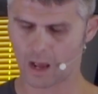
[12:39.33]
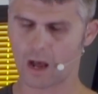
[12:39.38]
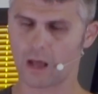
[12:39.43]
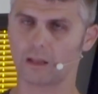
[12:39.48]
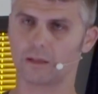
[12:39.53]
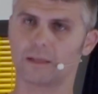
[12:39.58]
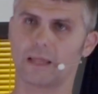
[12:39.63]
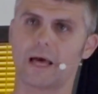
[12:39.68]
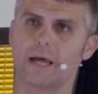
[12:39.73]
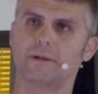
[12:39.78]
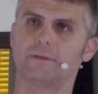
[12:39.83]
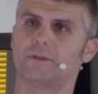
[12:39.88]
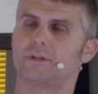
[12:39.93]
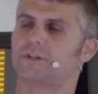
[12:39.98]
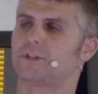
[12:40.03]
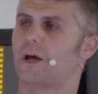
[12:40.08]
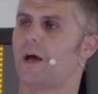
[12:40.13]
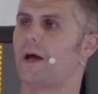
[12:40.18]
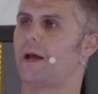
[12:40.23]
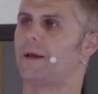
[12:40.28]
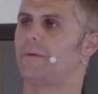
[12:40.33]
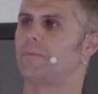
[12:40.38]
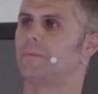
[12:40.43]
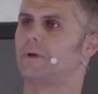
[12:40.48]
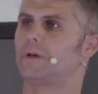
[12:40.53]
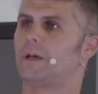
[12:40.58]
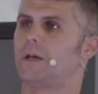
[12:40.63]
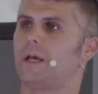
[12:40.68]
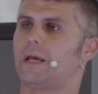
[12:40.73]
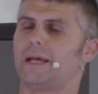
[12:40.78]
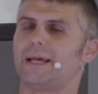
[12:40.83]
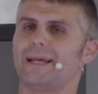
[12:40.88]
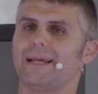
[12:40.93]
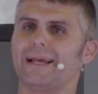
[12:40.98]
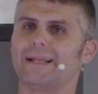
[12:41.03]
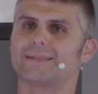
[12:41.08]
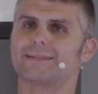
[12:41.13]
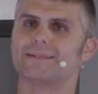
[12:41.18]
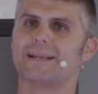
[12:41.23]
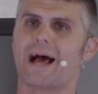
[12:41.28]
A lot of the time,
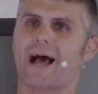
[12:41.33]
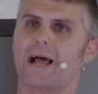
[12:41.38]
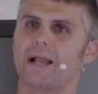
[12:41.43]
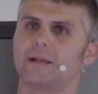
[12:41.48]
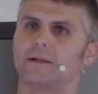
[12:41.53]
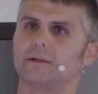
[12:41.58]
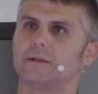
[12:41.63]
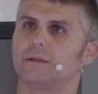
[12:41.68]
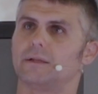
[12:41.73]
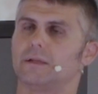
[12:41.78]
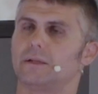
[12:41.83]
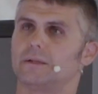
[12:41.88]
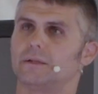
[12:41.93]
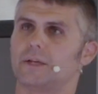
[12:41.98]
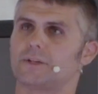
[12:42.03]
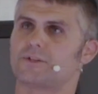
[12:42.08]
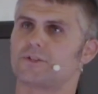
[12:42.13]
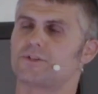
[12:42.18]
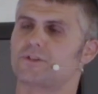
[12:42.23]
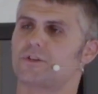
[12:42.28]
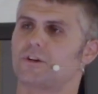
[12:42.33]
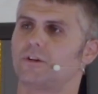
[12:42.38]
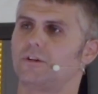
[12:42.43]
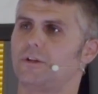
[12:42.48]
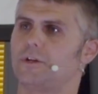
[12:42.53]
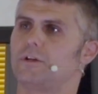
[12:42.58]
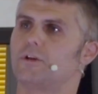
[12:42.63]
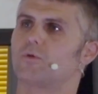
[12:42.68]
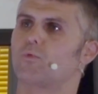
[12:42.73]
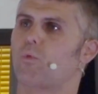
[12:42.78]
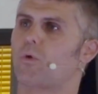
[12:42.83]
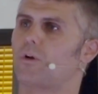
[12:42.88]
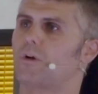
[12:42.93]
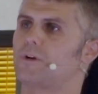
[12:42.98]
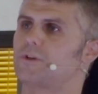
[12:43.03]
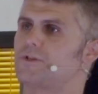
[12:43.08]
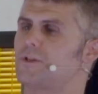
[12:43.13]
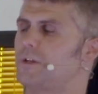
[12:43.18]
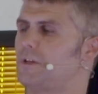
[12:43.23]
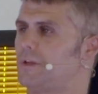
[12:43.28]
it's not necessarily your
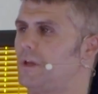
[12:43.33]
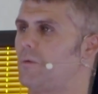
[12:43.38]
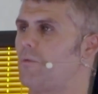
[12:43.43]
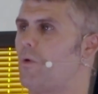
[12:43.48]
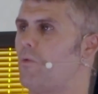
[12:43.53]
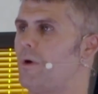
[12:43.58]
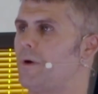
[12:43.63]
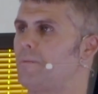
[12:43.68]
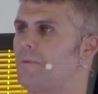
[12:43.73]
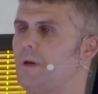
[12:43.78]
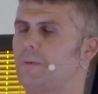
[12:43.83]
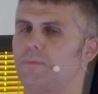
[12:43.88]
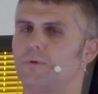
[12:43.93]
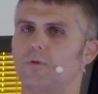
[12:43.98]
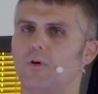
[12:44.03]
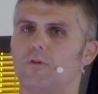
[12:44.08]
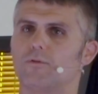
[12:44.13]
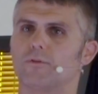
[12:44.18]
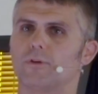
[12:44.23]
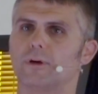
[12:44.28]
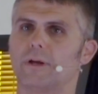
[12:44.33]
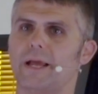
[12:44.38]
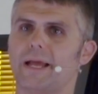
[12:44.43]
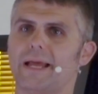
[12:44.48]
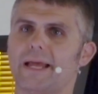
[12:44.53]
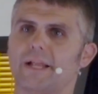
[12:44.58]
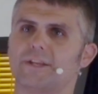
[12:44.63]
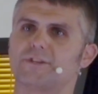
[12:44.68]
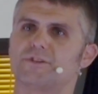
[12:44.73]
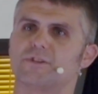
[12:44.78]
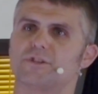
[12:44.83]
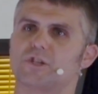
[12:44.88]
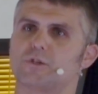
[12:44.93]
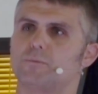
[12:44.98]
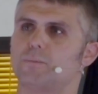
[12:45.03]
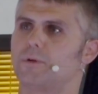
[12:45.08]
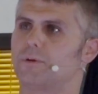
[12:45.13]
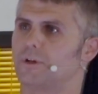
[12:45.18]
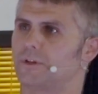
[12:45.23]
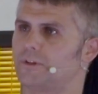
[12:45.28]
words that will win people over, it's the
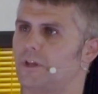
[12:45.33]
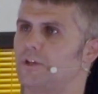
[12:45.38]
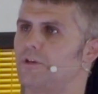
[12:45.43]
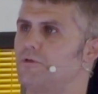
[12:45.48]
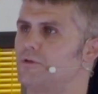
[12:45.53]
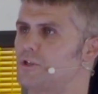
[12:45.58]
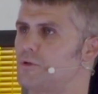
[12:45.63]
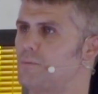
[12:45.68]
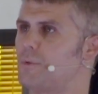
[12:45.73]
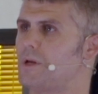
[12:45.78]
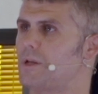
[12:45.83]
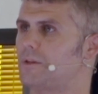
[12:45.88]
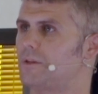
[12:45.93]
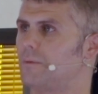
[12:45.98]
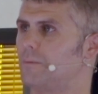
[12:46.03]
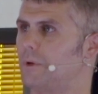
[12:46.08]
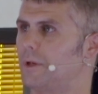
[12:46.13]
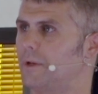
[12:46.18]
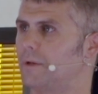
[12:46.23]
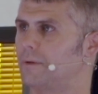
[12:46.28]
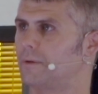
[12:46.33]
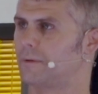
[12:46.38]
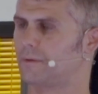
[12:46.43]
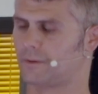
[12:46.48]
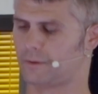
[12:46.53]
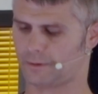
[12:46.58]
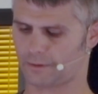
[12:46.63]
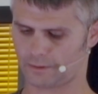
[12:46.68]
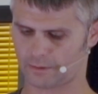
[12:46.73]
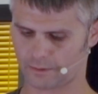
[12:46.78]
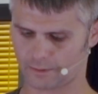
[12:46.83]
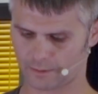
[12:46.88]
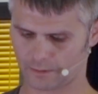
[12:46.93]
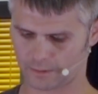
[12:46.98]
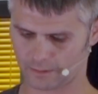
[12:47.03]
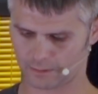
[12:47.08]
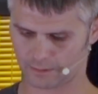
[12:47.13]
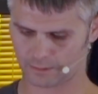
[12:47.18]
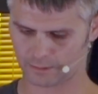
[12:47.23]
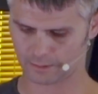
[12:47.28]
spirit that you speak them in.
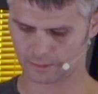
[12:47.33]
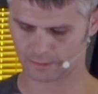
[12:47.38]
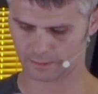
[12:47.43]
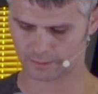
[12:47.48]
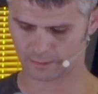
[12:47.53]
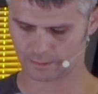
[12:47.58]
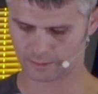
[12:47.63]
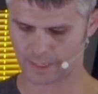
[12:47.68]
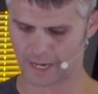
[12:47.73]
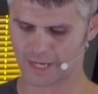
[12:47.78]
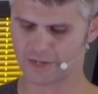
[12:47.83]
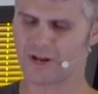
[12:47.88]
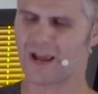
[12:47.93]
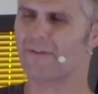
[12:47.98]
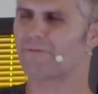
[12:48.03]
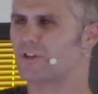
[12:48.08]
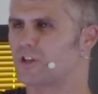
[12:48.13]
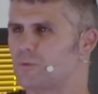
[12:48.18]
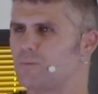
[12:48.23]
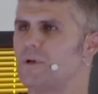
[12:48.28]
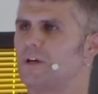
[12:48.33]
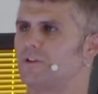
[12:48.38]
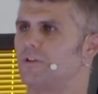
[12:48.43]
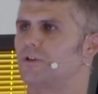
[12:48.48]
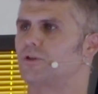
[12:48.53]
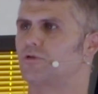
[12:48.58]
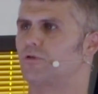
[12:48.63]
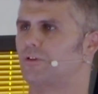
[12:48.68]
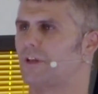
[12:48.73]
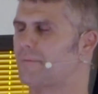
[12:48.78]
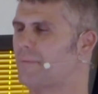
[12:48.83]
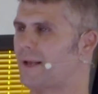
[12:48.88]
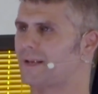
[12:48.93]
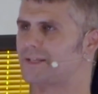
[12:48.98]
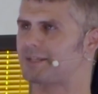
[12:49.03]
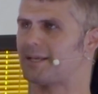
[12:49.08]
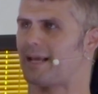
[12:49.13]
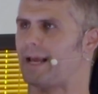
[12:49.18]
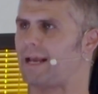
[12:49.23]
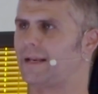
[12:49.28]
And you have to speak the truth. I'm not
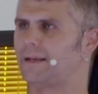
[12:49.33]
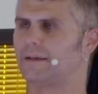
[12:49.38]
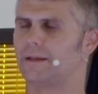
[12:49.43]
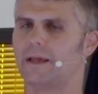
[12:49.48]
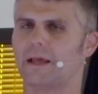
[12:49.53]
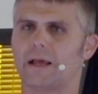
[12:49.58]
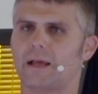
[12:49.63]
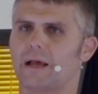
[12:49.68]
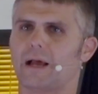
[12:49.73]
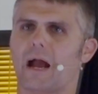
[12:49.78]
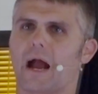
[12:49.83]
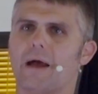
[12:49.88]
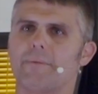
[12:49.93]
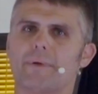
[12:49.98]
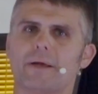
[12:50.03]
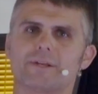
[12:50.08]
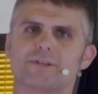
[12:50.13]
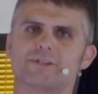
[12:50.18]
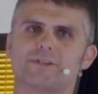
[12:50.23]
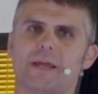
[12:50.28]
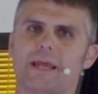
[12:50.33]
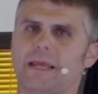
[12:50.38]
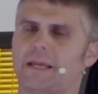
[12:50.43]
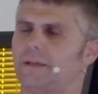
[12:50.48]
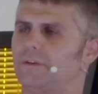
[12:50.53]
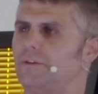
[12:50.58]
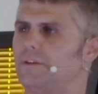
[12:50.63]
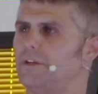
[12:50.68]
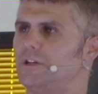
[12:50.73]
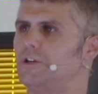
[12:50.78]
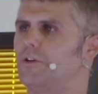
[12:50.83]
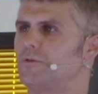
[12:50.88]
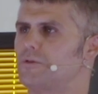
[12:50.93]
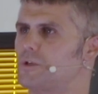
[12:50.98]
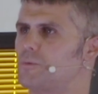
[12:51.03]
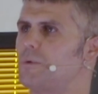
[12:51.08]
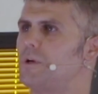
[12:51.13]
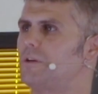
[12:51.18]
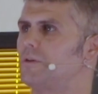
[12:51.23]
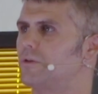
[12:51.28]
saying that you don't
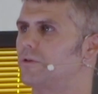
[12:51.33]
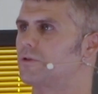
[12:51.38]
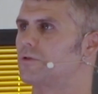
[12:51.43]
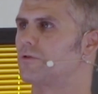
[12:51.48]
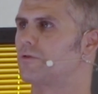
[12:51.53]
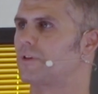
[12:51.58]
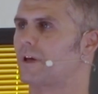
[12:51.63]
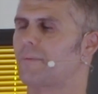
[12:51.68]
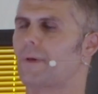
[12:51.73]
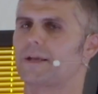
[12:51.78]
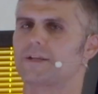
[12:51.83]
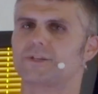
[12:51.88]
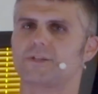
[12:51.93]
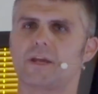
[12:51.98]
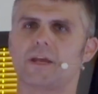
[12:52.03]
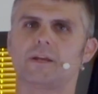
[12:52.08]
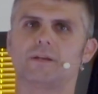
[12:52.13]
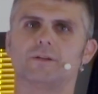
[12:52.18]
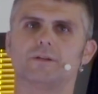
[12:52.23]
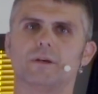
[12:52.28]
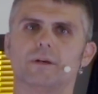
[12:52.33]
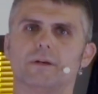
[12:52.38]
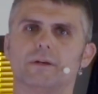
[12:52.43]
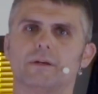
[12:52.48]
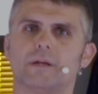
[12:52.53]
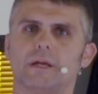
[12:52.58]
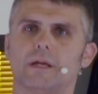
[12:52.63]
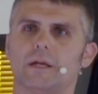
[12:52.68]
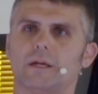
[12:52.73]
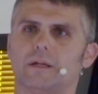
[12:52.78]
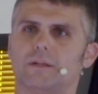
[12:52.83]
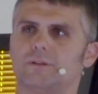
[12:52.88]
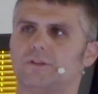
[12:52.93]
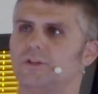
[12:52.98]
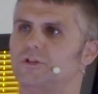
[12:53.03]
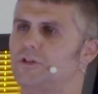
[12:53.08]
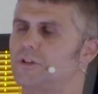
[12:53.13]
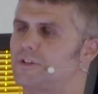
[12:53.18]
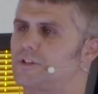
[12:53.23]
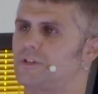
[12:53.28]
speak the truth. I'm not saying to
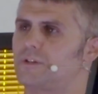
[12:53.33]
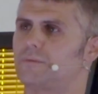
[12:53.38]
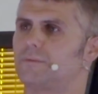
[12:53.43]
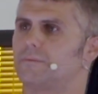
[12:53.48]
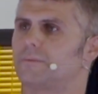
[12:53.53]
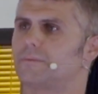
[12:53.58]
just,